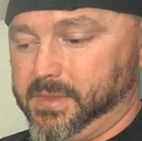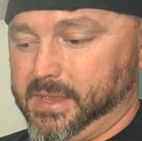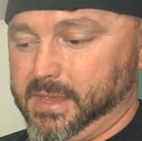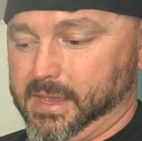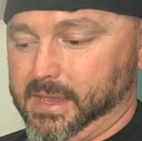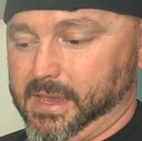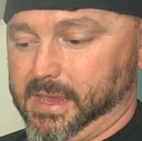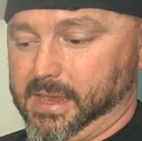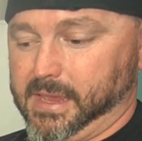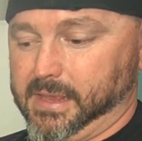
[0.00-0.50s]

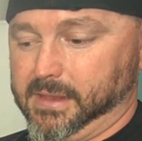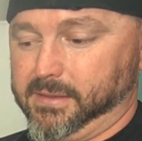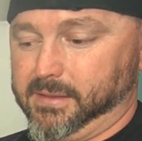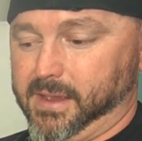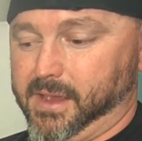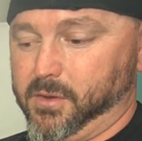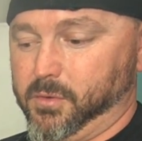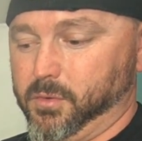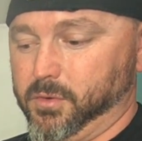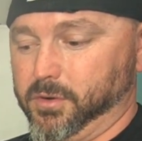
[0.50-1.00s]
and
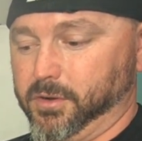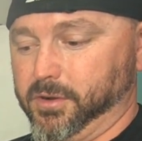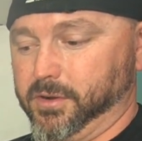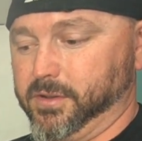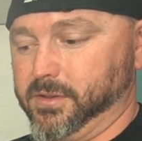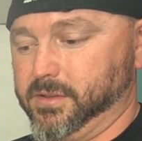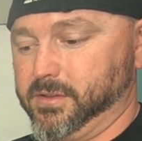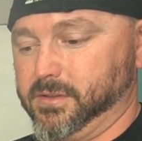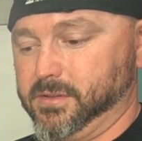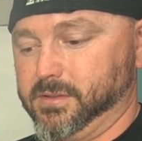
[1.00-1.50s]
I ordered
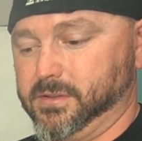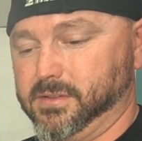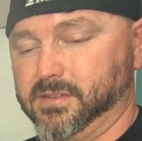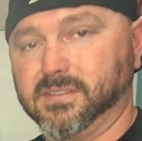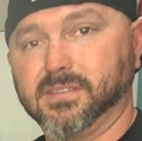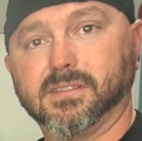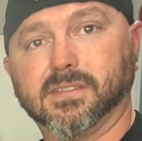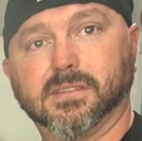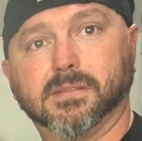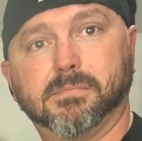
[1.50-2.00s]

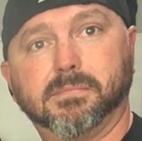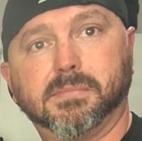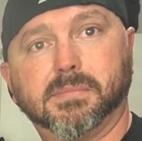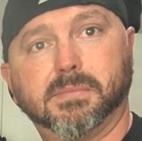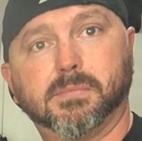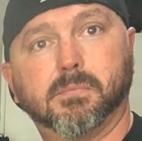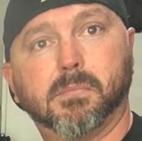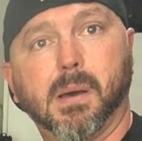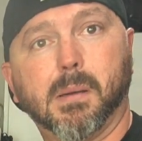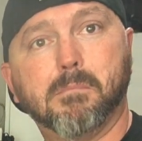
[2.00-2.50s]

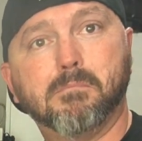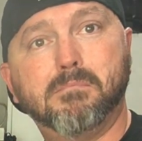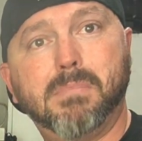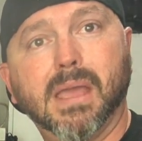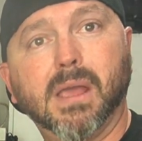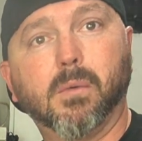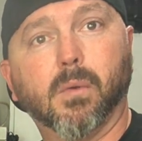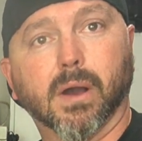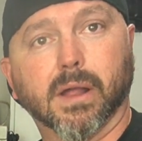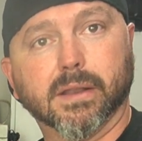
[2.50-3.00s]
a
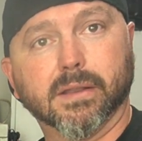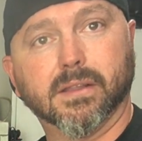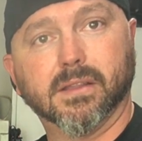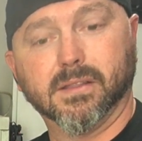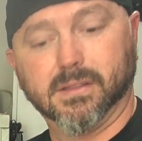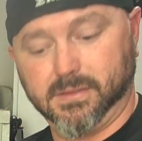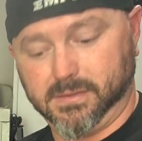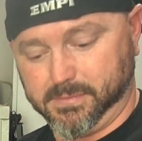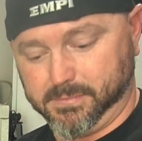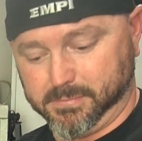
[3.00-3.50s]
big one,
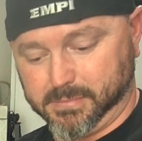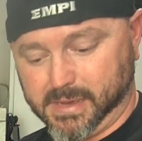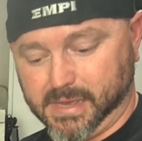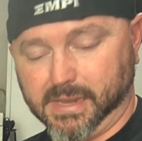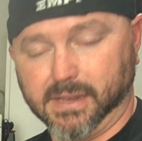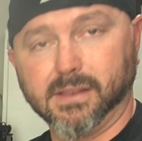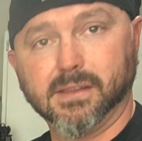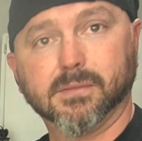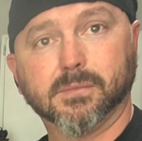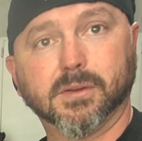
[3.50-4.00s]
but
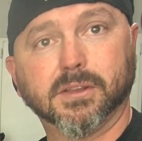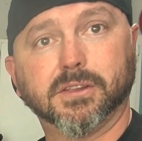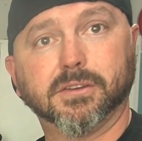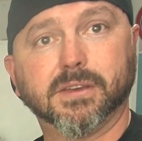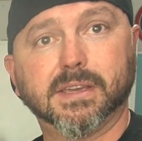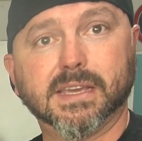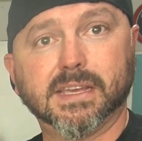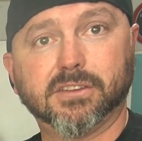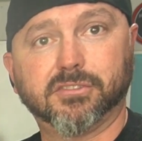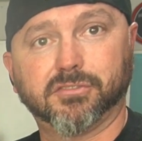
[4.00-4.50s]
when you
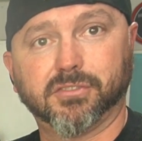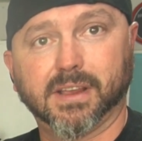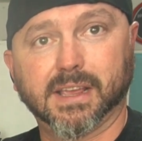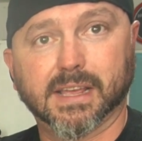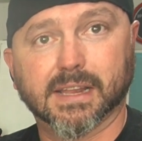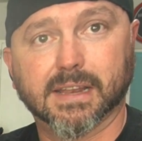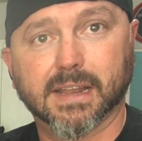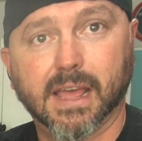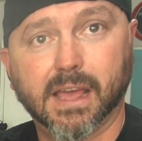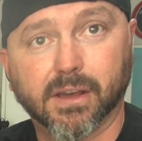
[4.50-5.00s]
heat shrink
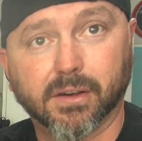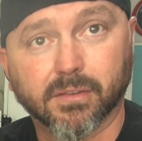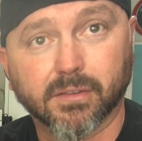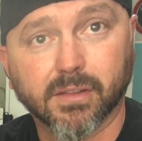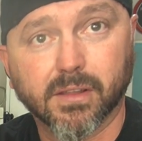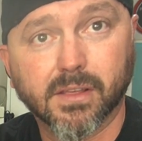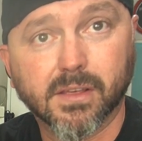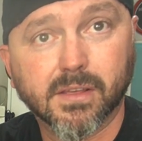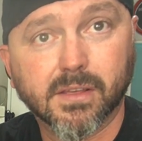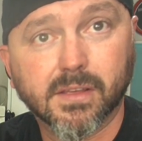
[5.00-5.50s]
it down,
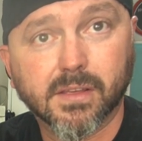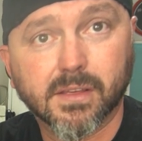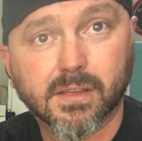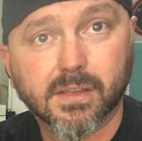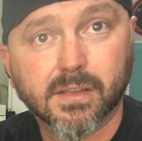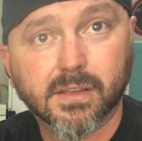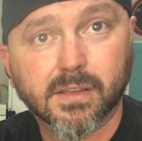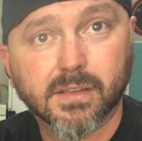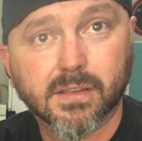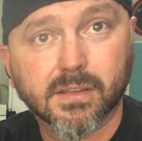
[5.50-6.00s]

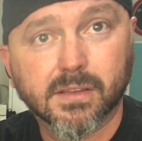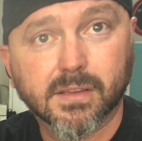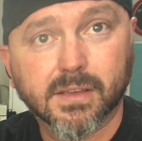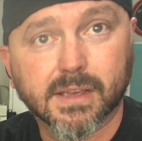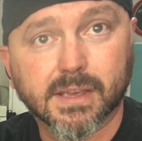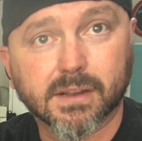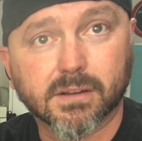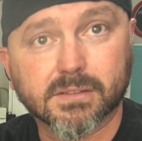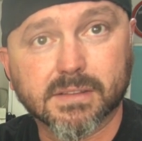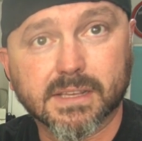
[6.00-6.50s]

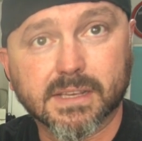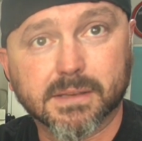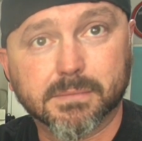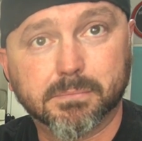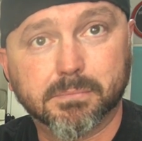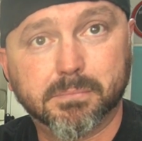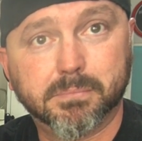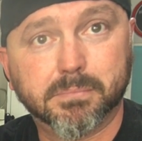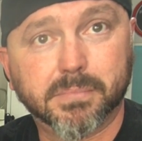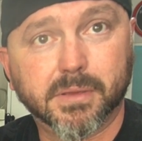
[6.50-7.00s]
it only,
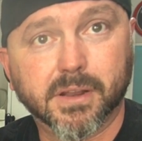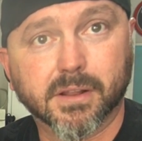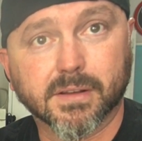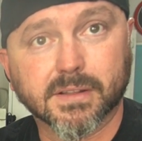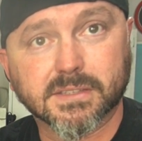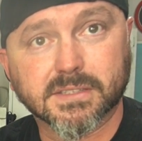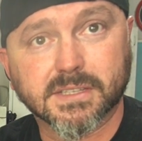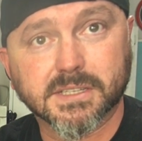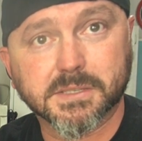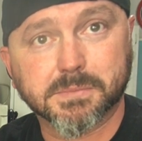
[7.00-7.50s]
you know,
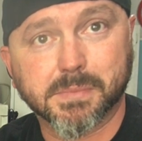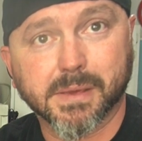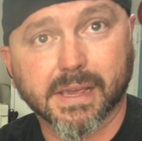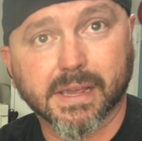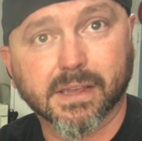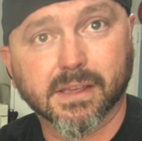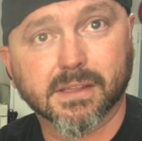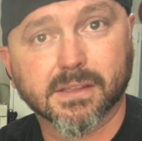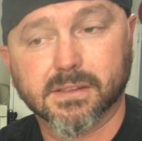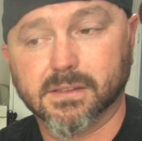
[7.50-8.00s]
it's this big.
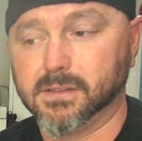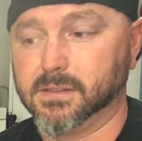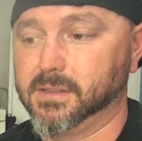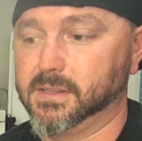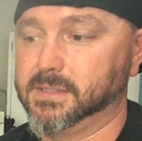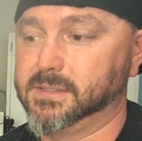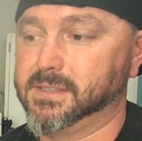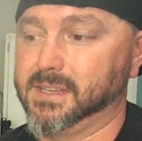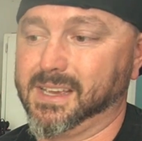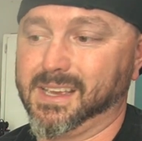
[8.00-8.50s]

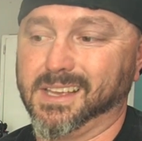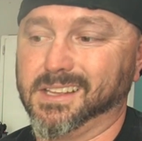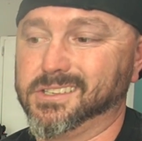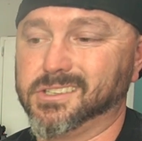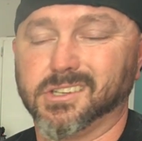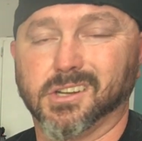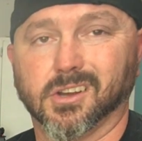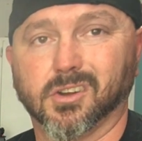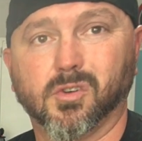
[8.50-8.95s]
It's like 1.25 inches